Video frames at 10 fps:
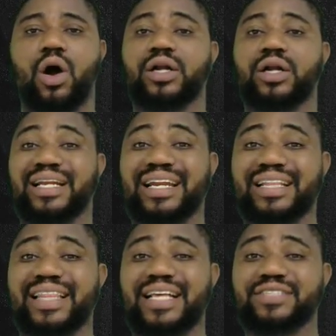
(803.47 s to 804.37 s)
on the
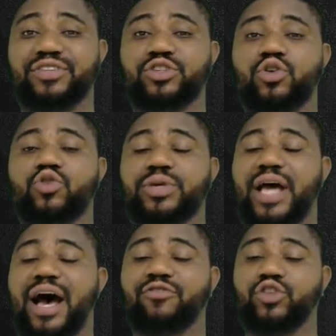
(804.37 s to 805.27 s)
latest video we
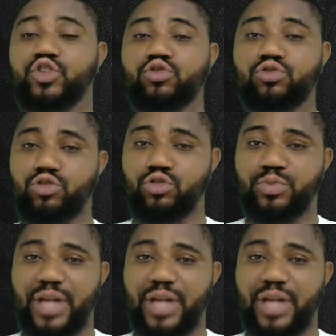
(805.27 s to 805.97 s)
have on YouTube